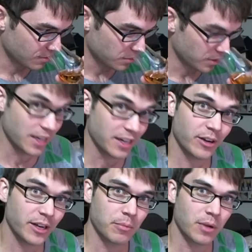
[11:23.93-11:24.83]
But yeah, now
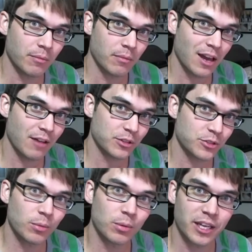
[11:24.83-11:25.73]
I, I'm having
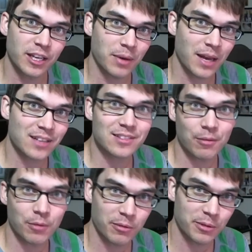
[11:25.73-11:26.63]
trouble getting past
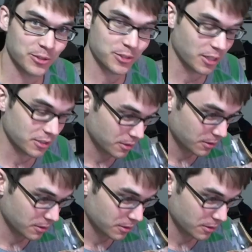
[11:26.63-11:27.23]
that barbecue sauce.